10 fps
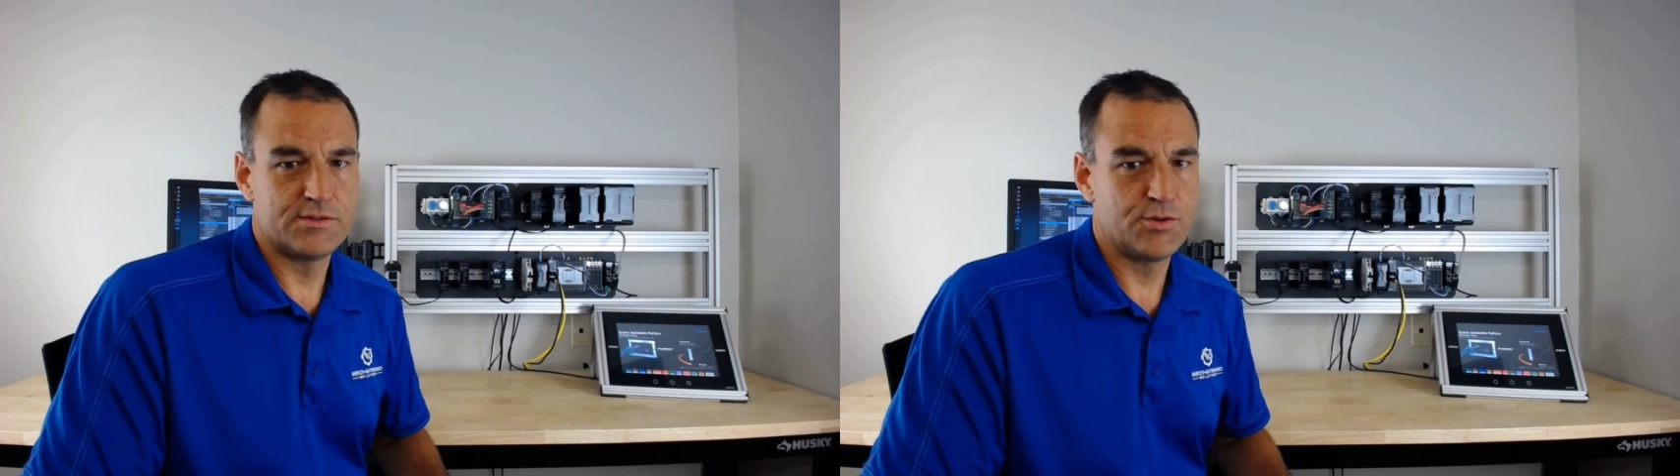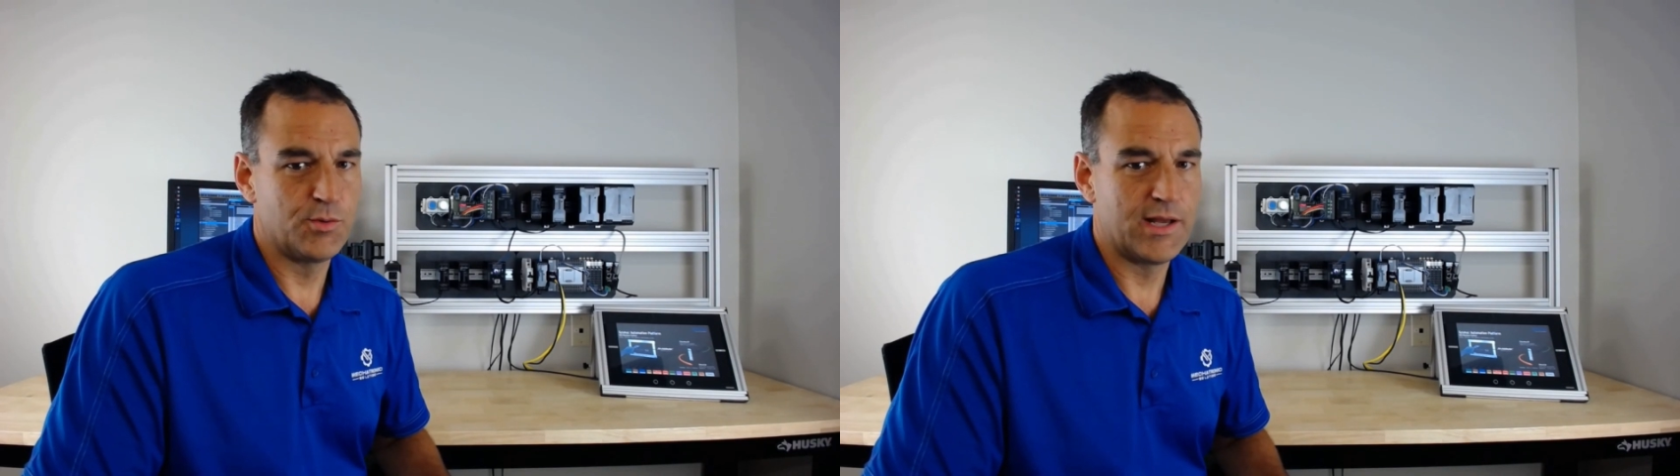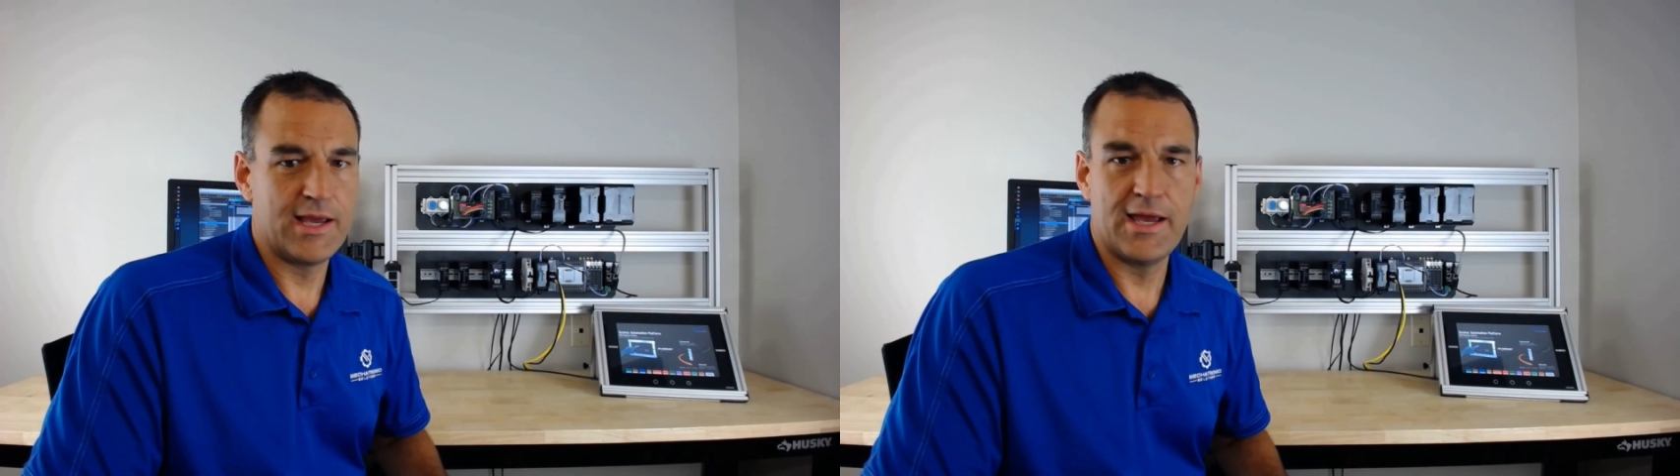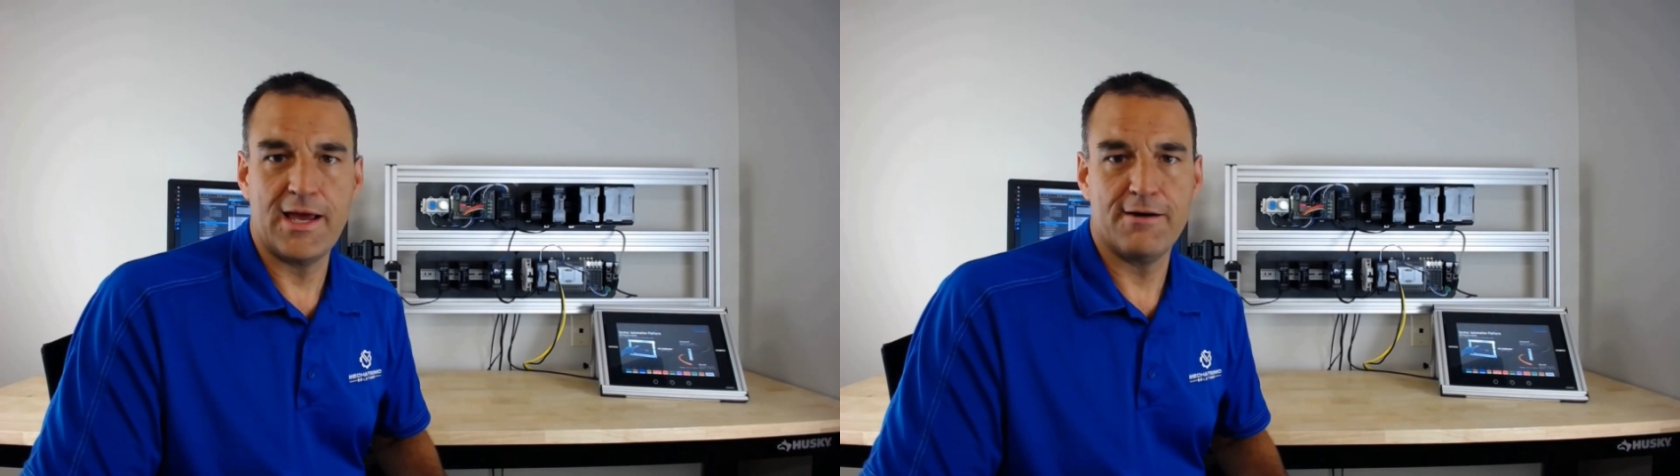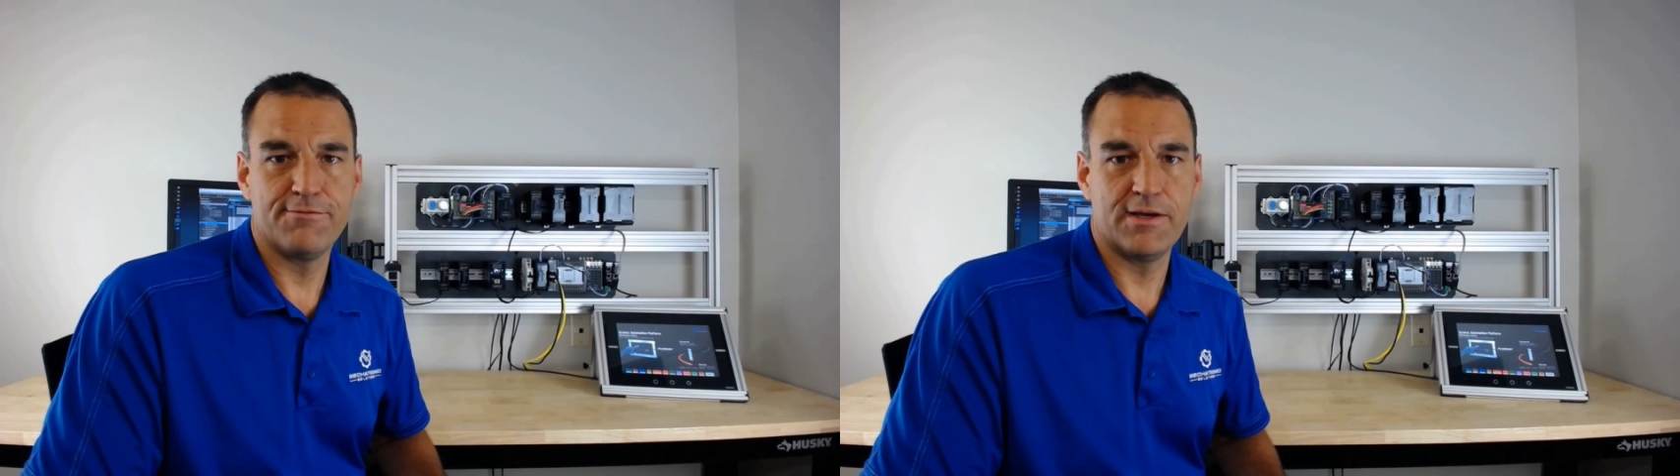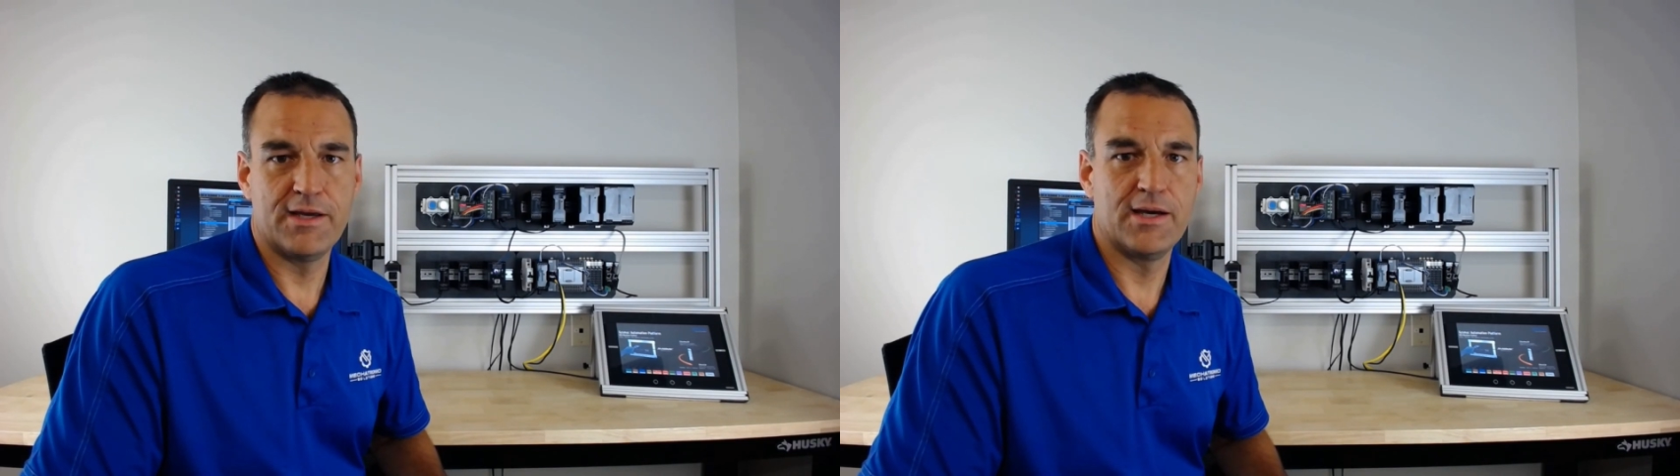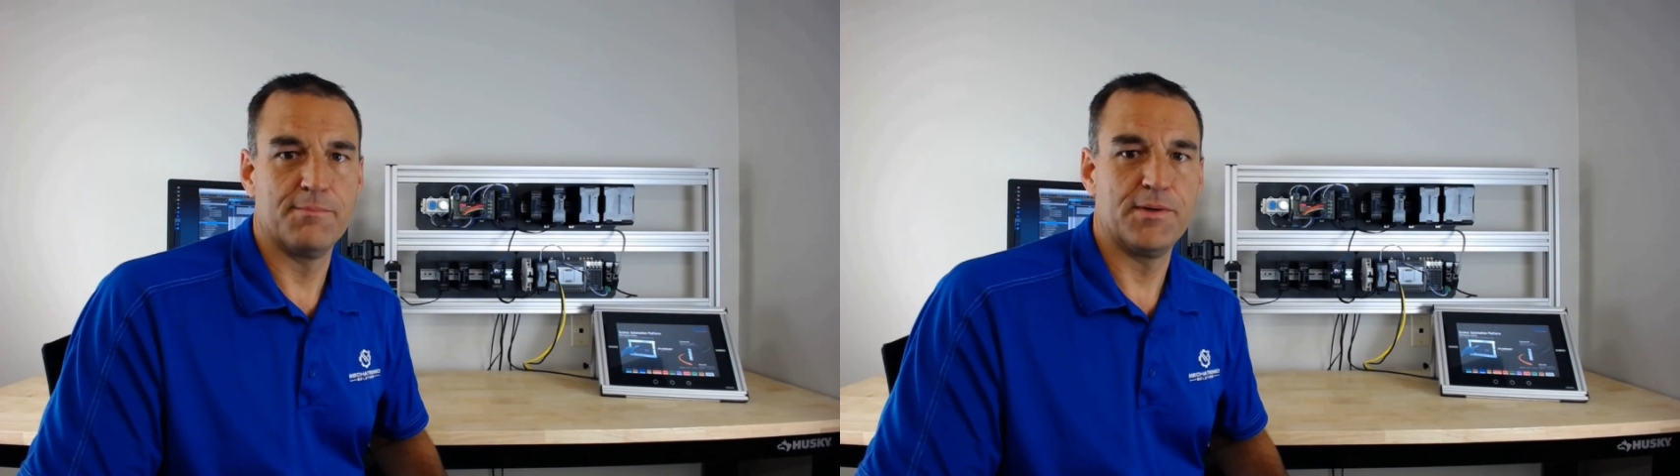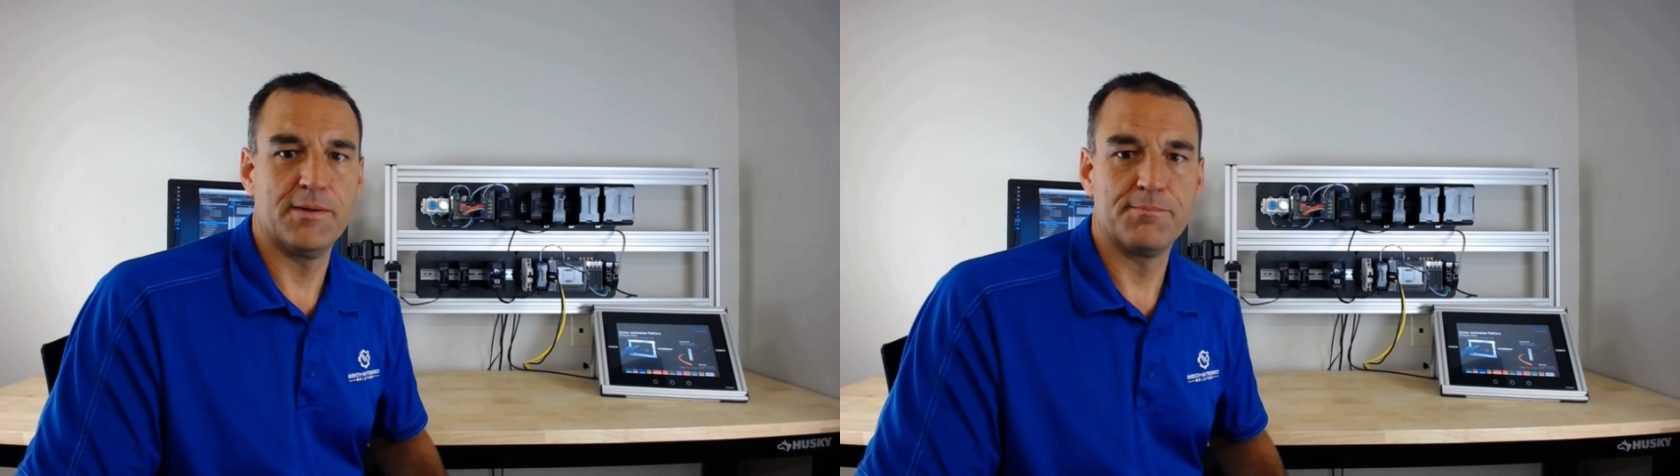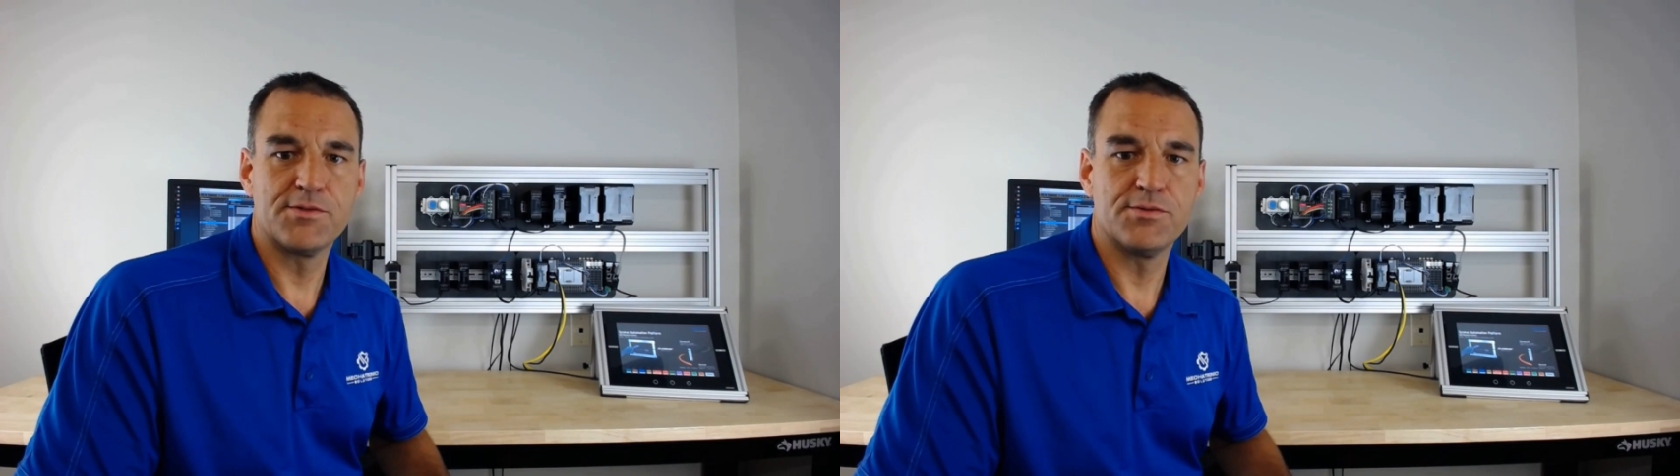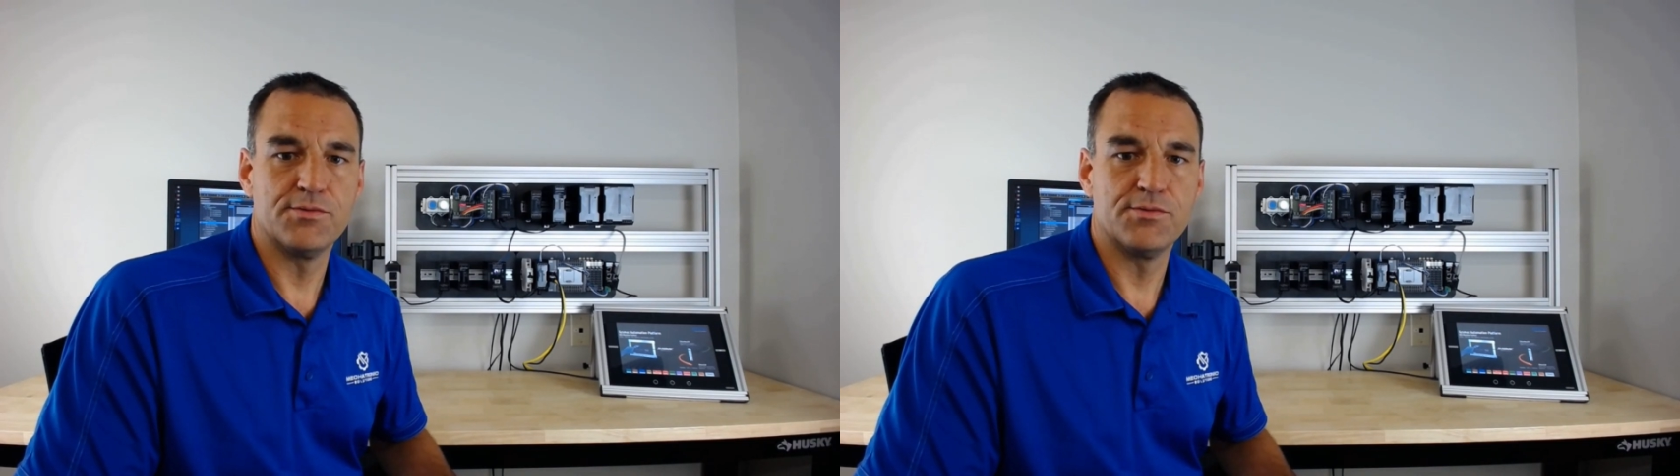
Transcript: 2.5 amp up